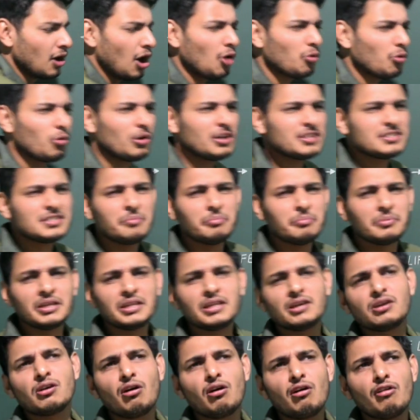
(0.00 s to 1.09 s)
or what is the
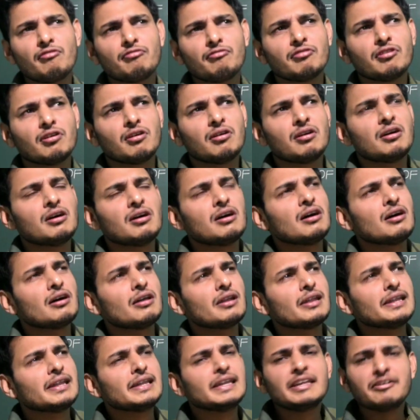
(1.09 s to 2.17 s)
meaning of uh,
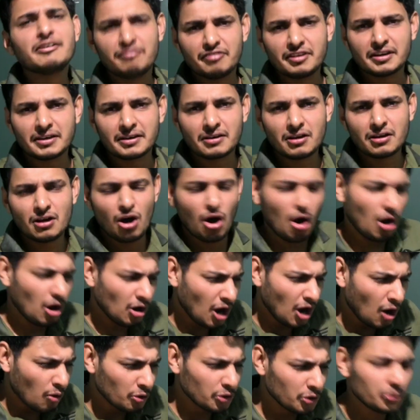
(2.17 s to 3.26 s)
living
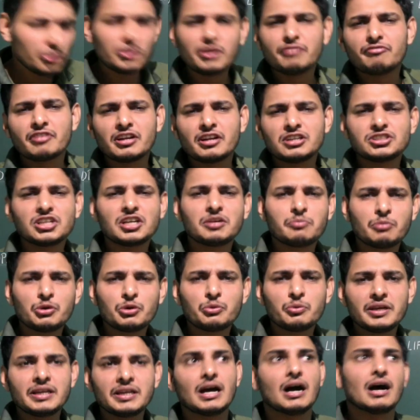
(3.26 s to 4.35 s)
or how do you differentiate
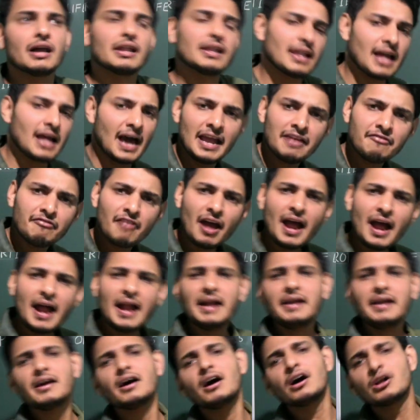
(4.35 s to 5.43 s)
between a life
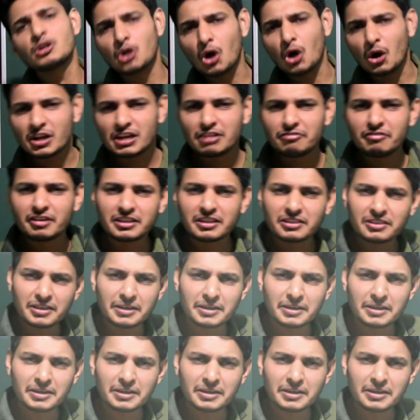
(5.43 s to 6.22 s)
and a non-living